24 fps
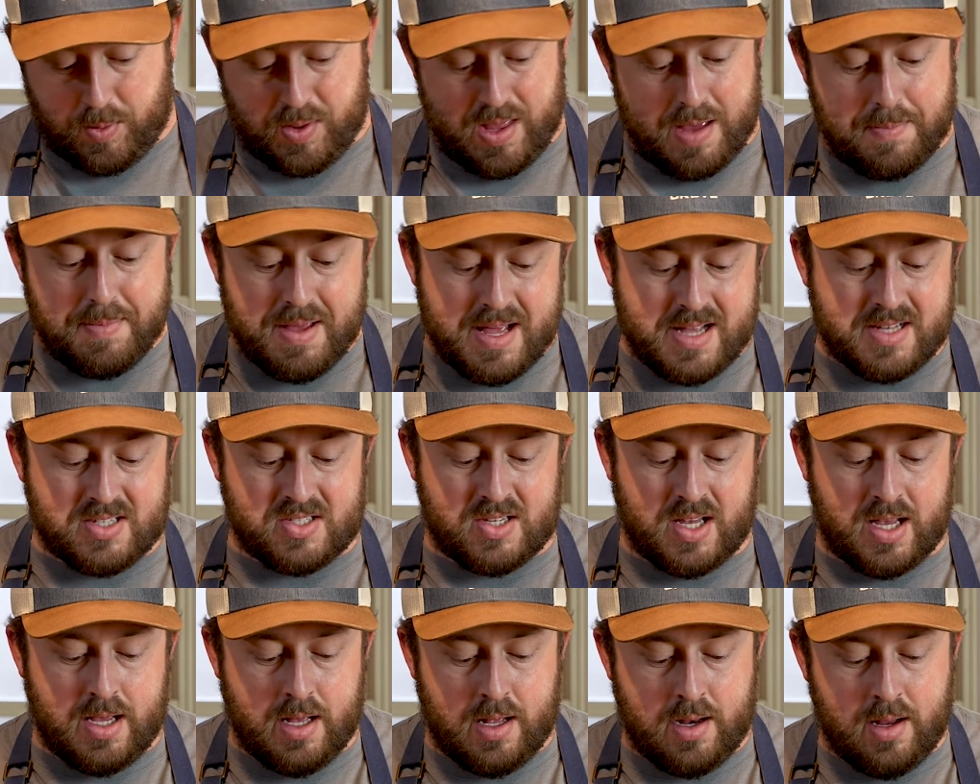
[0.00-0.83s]
that being
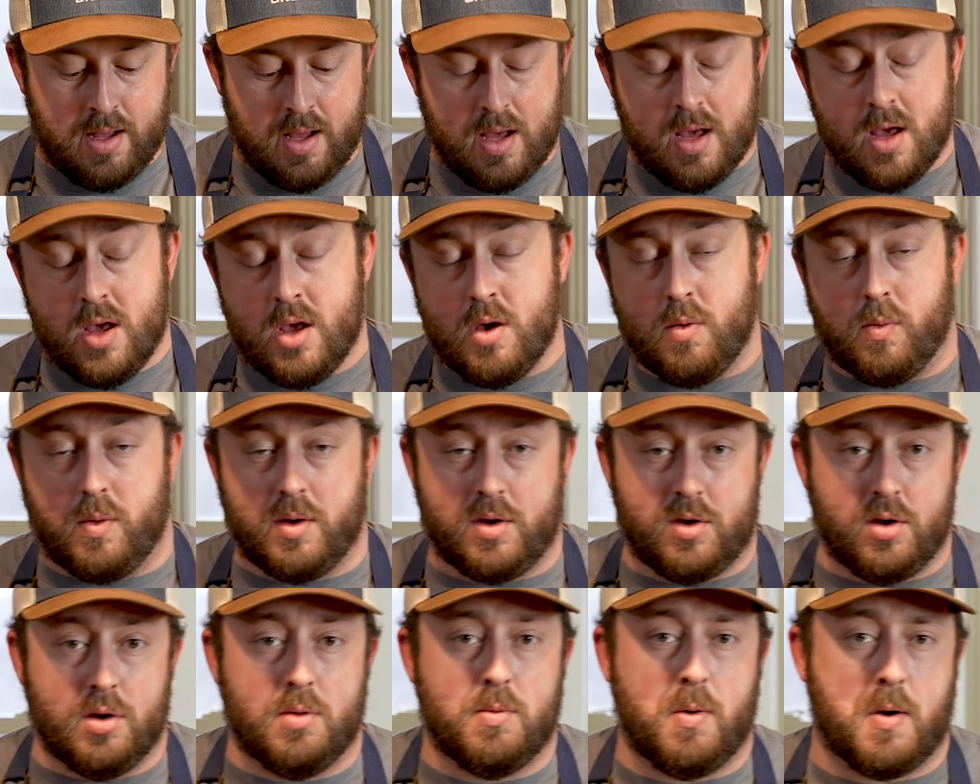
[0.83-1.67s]
said, we
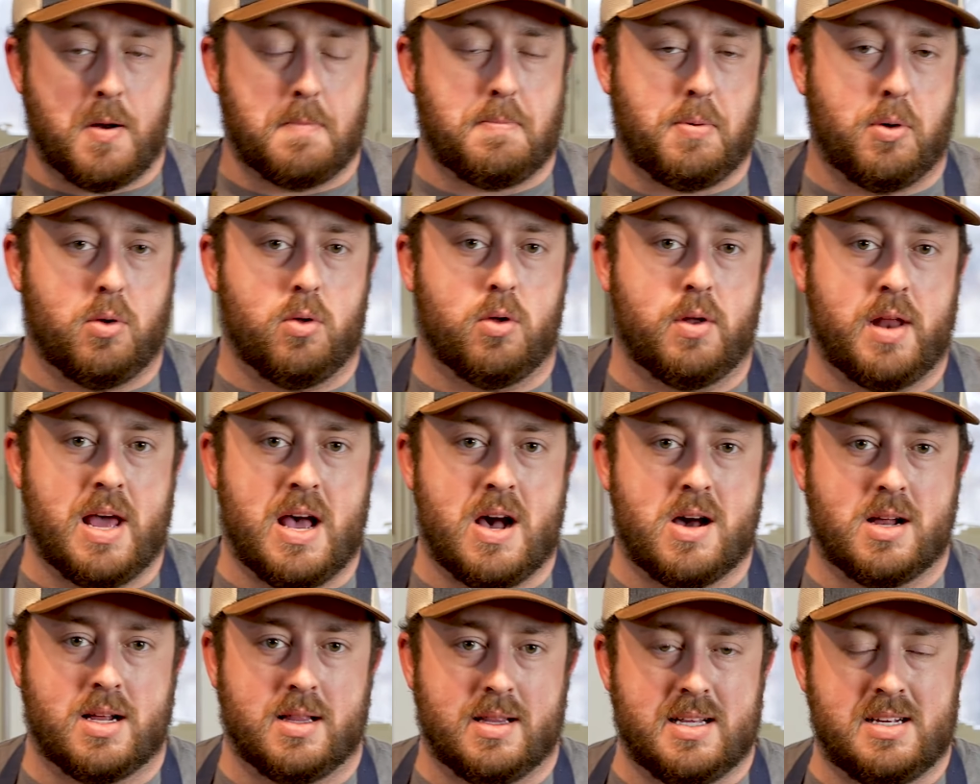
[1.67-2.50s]
do want to pull it
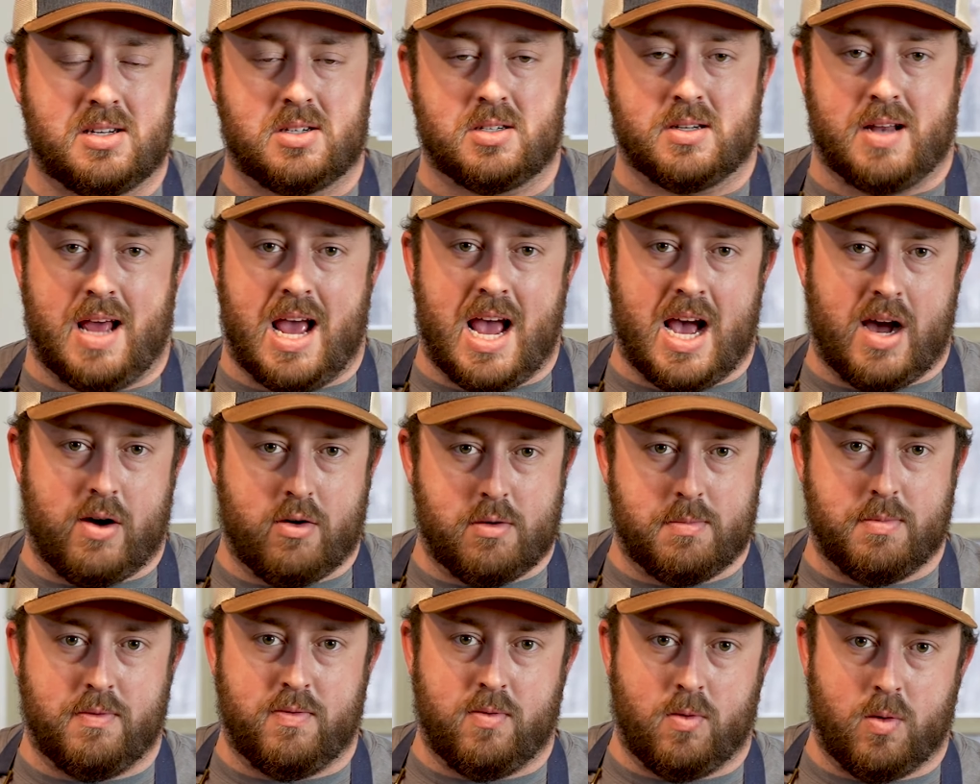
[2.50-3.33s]
out at least an hour
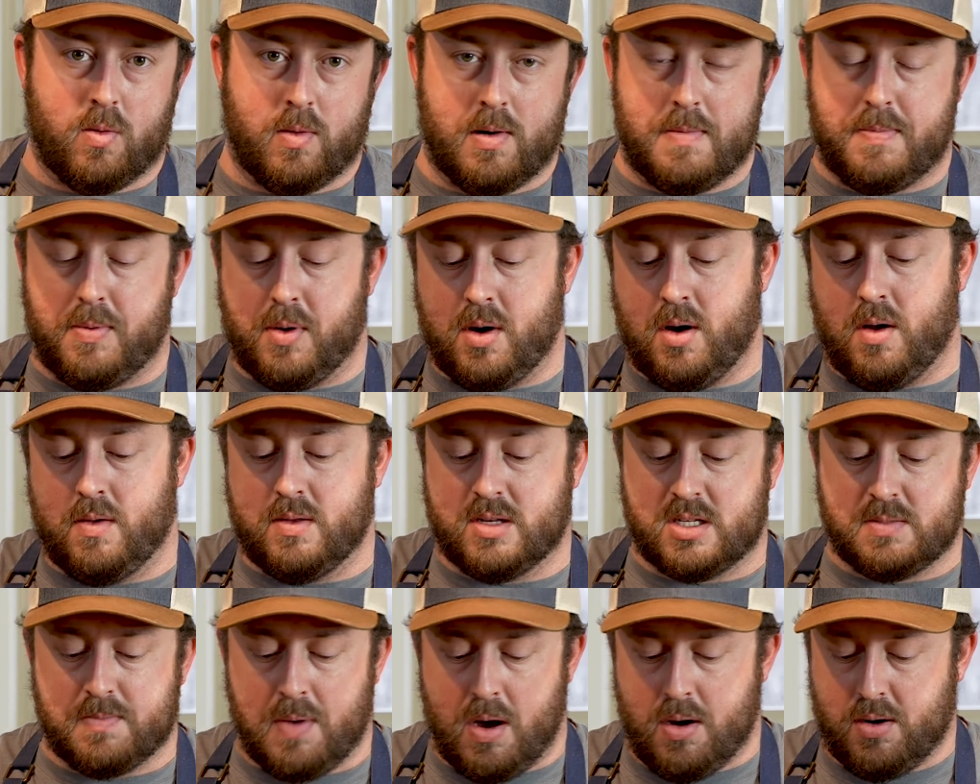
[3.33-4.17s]
before we put it on the
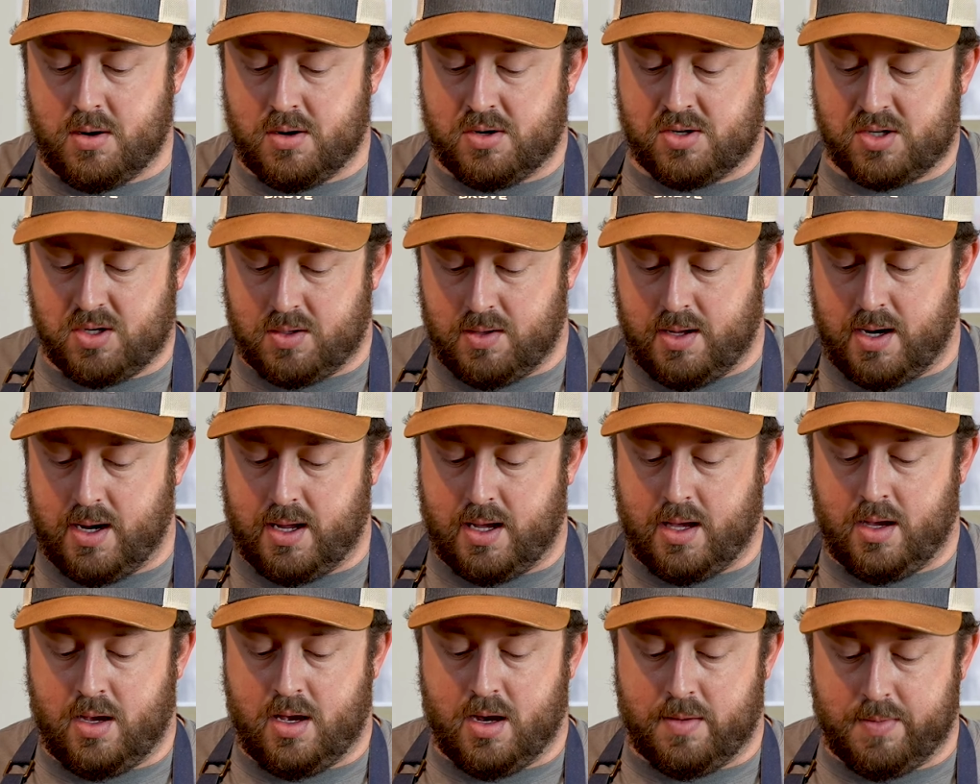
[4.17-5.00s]
smoker so that it
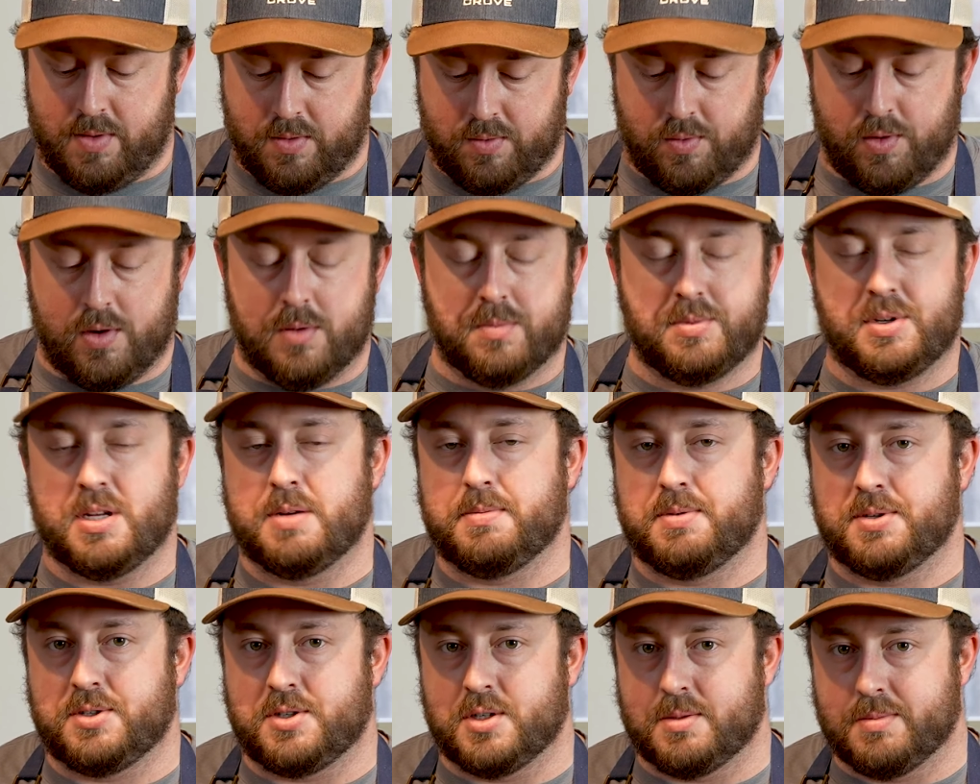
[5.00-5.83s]
can come to room
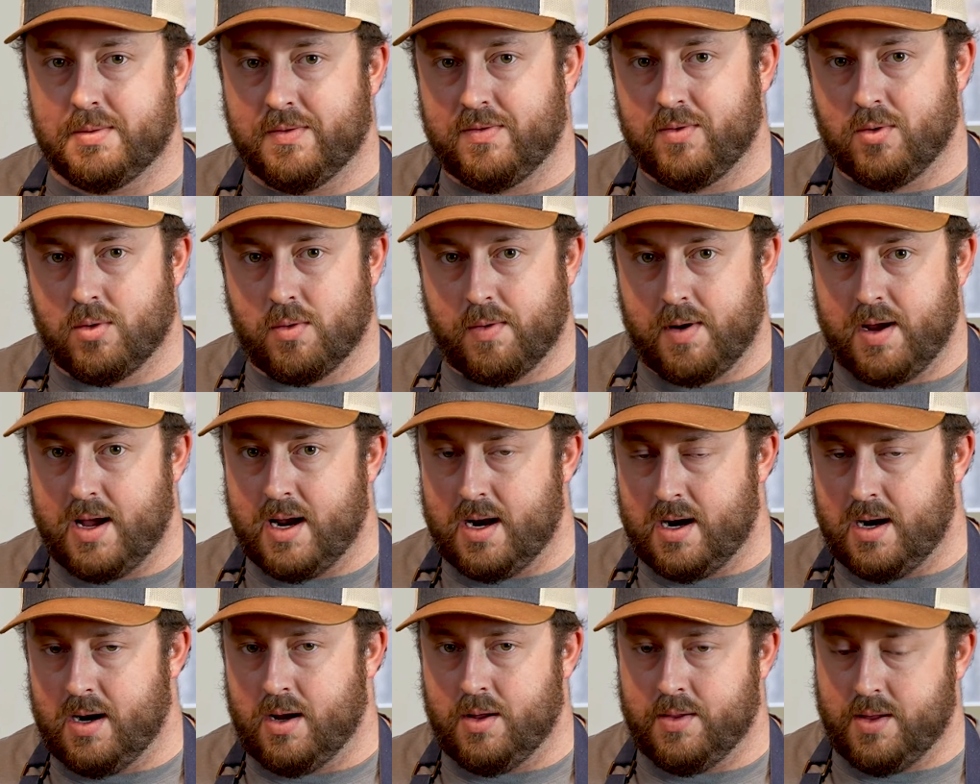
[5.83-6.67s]
temperature before we get
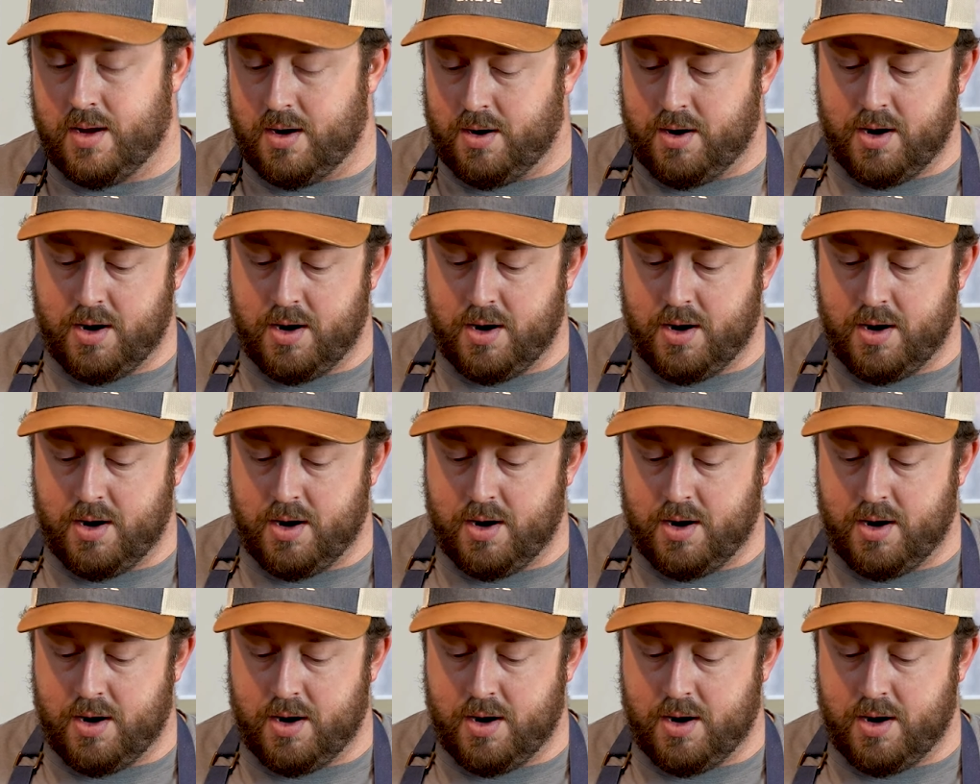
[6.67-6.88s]
it on there.